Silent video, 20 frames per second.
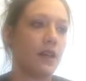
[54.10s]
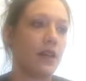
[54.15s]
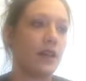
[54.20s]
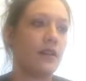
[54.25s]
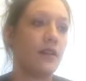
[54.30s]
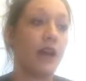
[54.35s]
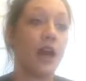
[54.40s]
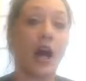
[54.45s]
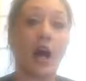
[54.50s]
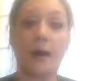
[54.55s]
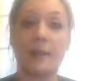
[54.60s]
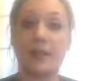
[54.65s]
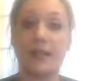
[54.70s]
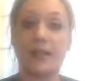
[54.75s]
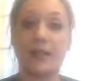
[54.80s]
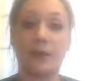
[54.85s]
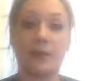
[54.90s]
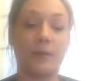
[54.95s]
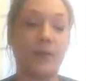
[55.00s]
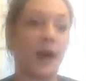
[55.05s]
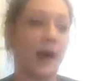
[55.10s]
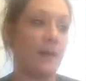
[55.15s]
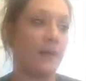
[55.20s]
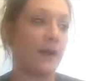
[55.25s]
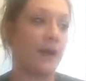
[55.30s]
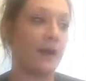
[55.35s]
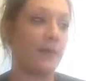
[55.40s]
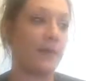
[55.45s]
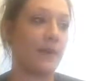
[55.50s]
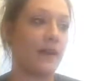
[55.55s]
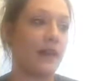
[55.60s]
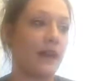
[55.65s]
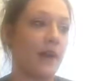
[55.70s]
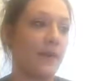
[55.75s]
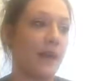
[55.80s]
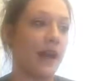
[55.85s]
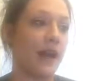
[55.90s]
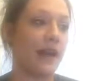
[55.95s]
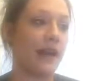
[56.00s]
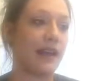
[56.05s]
the comments don't pop up. That
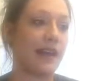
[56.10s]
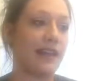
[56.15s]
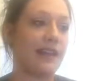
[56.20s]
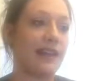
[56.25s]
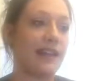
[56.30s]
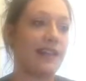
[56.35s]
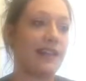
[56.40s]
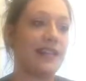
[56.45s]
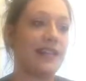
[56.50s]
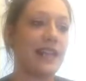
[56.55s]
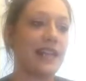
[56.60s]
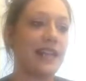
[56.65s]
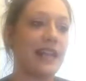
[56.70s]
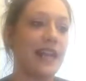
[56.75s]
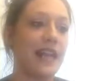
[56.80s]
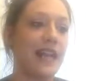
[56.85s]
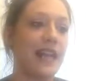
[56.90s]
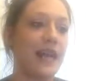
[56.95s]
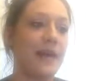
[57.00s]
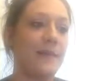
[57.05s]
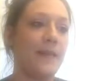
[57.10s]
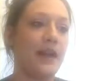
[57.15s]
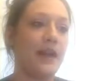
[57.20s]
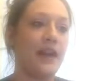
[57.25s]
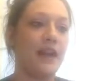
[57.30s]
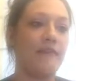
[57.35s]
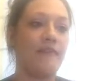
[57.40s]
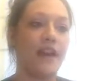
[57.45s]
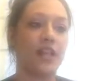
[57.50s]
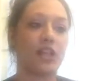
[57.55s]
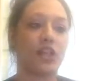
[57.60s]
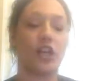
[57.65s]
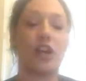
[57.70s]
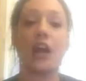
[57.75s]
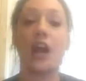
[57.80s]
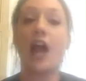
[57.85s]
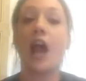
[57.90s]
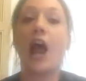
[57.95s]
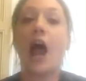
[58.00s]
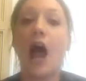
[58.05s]
way I can see them faster.
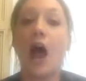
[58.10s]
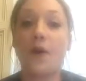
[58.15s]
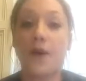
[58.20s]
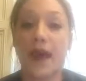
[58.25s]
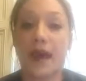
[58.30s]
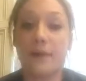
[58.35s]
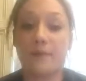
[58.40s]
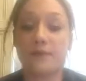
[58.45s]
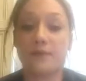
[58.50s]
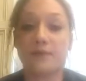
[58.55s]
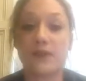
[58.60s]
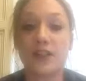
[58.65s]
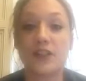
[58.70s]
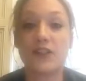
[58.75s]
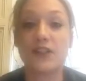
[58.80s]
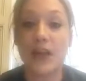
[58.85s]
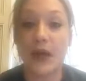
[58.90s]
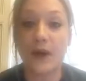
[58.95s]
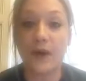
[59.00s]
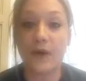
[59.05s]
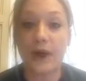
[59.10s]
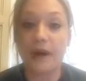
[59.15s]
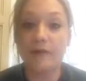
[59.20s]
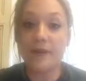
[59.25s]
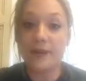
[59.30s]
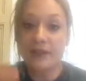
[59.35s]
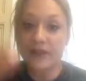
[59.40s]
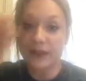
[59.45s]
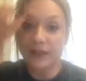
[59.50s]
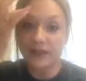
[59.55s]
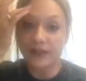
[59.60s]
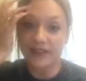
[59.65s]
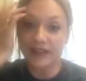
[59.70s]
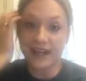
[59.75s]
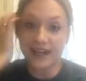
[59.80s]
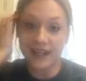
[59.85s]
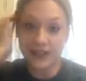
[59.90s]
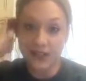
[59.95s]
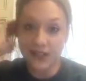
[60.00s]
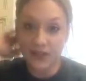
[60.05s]
Okay, so I've been so
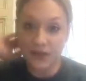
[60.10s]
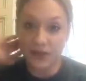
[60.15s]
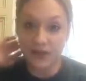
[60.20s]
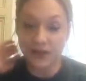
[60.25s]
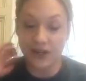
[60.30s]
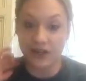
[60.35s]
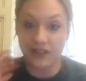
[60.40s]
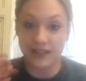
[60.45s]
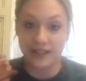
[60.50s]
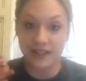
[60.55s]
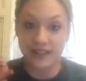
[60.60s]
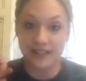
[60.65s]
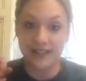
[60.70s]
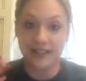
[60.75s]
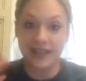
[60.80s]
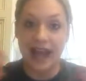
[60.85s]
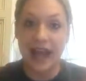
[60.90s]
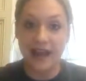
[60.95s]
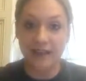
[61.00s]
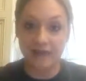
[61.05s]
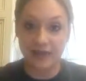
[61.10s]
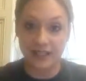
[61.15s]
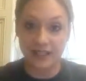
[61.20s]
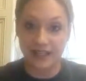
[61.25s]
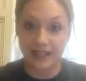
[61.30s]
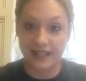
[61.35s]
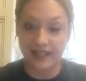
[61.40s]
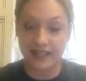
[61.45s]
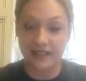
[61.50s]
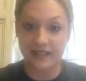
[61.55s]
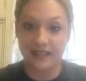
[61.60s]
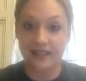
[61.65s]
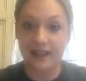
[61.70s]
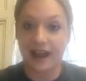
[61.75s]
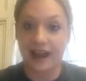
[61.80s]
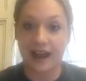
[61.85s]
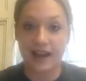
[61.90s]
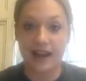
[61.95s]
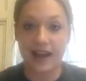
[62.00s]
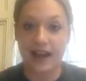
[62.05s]
excited to show y'all this ever since
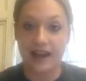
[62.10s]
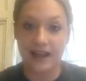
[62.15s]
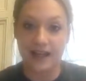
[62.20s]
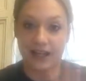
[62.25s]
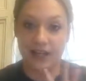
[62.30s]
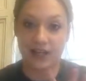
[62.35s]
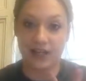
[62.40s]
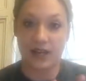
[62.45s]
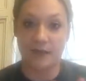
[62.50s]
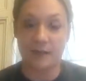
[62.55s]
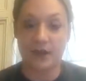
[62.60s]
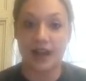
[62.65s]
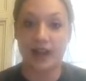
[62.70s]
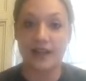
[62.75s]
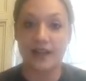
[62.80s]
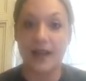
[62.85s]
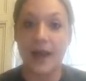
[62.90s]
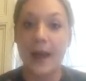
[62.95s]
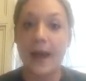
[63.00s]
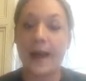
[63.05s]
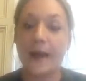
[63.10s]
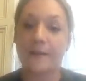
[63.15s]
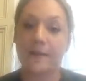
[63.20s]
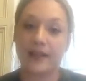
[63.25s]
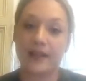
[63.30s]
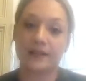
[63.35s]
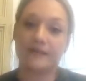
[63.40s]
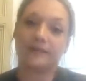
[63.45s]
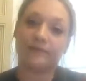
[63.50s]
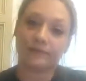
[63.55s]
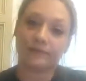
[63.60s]
I got it at JamCon, but